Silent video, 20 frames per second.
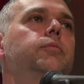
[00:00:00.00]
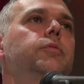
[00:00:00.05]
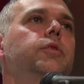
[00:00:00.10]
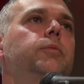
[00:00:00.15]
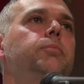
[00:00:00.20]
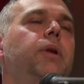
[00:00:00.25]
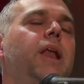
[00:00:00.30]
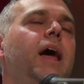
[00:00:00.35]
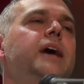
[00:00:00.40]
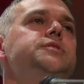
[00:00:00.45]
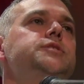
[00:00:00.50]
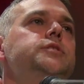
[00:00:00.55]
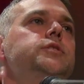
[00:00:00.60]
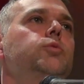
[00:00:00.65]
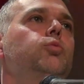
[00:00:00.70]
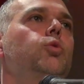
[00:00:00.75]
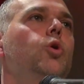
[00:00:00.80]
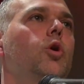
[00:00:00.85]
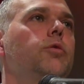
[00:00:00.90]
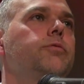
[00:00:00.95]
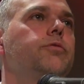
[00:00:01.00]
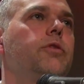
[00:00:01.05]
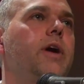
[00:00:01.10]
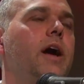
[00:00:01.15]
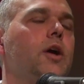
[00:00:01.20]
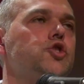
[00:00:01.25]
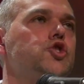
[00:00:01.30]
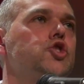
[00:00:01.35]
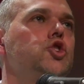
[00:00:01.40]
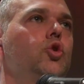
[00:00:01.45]
the place in the world for
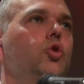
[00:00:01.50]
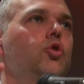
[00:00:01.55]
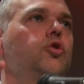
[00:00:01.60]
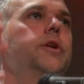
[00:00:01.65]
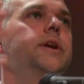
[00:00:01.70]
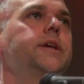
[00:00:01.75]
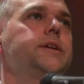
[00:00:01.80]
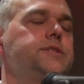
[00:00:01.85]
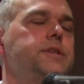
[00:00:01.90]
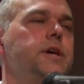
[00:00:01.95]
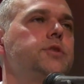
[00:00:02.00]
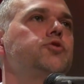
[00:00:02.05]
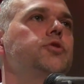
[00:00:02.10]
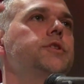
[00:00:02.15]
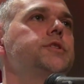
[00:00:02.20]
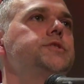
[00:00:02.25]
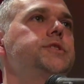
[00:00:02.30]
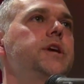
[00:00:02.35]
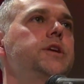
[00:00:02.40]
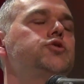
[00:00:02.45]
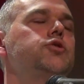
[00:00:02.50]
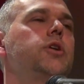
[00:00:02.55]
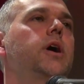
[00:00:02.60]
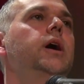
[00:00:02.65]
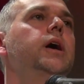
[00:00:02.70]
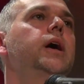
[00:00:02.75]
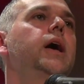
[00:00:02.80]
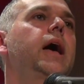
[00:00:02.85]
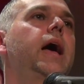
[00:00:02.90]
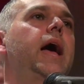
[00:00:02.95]
our children, etc.,
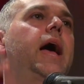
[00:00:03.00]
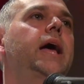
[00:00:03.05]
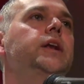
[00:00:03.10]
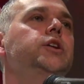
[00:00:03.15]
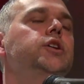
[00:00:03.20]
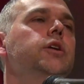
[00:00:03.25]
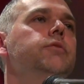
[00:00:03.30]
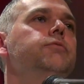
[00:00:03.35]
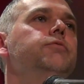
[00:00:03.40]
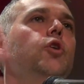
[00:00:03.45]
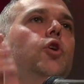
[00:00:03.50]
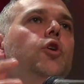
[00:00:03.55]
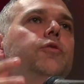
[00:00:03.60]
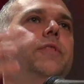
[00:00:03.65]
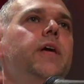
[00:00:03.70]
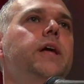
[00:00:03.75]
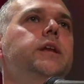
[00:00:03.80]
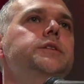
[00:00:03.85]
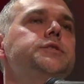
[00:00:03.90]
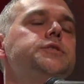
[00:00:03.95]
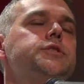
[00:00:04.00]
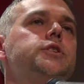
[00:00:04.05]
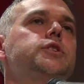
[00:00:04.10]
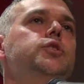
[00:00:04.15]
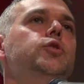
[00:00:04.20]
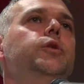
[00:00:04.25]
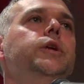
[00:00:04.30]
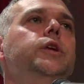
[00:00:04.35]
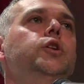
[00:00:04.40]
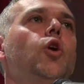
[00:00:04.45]
and convert that
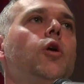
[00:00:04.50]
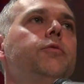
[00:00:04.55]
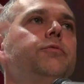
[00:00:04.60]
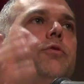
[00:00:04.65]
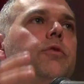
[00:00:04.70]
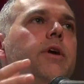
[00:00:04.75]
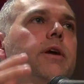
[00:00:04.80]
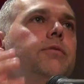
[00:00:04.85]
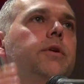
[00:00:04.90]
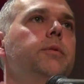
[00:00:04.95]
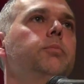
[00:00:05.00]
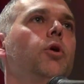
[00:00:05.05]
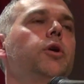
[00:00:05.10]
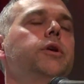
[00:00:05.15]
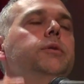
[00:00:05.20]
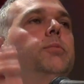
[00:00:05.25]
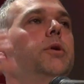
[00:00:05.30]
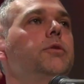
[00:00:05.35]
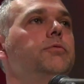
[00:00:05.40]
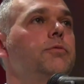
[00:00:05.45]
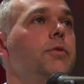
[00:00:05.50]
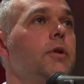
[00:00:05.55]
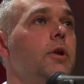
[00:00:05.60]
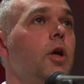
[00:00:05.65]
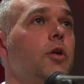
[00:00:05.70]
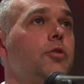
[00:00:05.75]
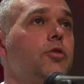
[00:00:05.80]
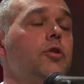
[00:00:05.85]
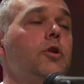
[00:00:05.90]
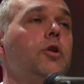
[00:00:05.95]
insecurity, not for everybody, but for
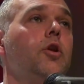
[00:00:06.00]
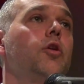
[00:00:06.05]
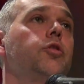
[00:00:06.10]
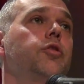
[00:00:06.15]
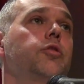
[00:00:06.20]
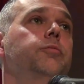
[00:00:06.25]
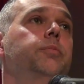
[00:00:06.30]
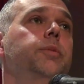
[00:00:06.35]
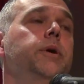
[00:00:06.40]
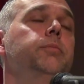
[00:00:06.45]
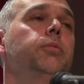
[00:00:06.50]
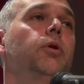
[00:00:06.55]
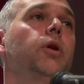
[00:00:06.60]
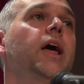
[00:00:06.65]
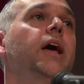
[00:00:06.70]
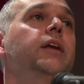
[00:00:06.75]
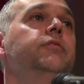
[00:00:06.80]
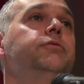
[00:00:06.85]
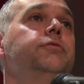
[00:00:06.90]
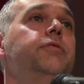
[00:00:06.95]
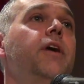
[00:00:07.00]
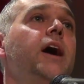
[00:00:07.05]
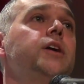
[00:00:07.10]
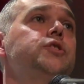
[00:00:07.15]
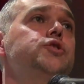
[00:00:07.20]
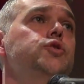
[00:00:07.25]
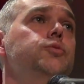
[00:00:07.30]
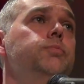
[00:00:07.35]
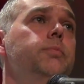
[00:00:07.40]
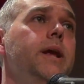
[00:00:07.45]
lots and lots of people, and
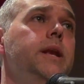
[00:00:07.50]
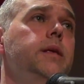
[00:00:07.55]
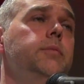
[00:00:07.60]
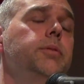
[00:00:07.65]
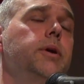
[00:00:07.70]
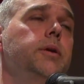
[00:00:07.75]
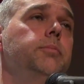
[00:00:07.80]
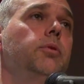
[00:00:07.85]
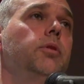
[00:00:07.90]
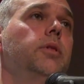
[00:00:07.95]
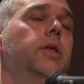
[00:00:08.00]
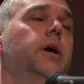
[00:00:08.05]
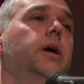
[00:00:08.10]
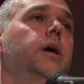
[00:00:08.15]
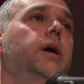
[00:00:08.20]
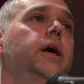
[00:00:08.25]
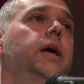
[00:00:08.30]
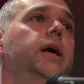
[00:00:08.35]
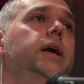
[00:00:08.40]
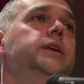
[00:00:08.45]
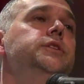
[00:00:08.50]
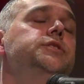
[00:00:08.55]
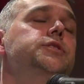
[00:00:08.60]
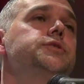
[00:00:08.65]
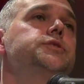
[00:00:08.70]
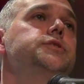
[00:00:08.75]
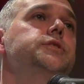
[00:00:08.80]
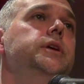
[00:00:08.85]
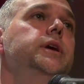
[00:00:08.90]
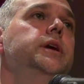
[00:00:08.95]
far too many people,
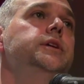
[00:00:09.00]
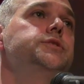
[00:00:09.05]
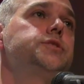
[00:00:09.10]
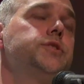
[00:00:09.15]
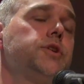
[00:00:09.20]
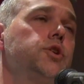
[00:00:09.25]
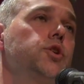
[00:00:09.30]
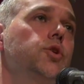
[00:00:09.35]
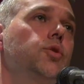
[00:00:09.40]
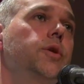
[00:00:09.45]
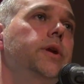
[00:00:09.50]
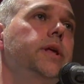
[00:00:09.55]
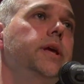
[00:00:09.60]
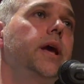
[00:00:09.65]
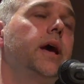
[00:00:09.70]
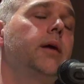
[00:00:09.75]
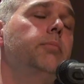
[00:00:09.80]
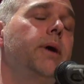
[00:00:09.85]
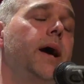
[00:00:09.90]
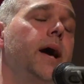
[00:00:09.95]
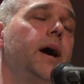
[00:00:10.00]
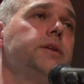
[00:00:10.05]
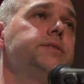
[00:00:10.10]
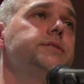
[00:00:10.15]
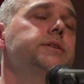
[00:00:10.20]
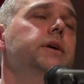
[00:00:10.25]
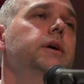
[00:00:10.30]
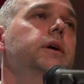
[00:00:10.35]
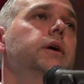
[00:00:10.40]
into insecurity about